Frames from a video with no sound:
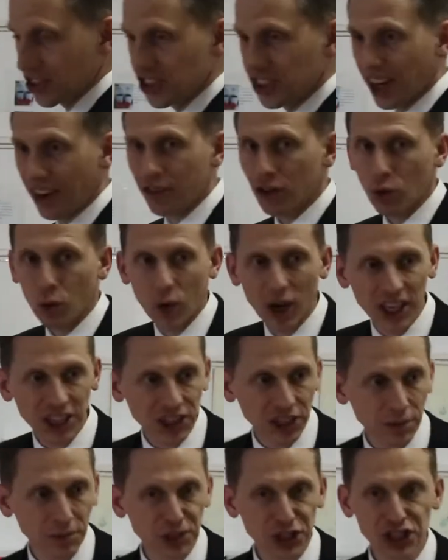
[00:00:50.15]
Several
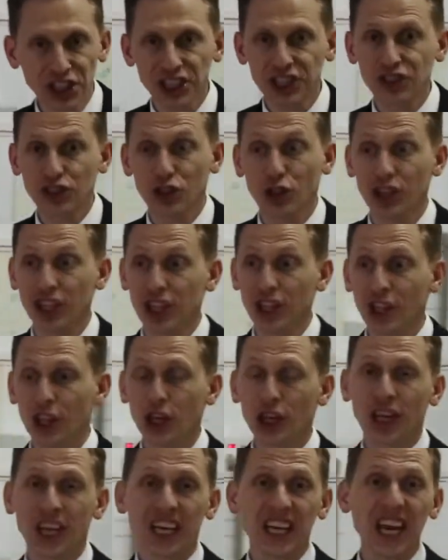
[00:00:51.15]
washing machines so that
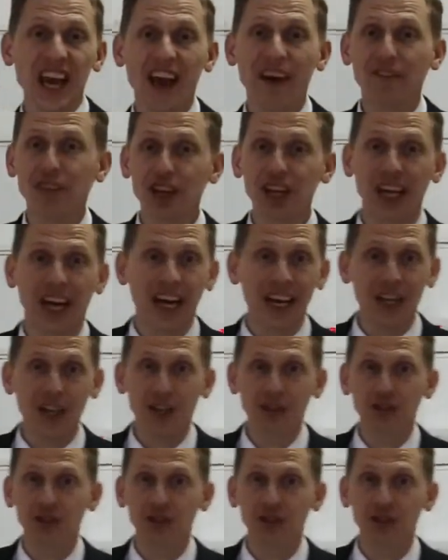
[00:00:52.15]
every night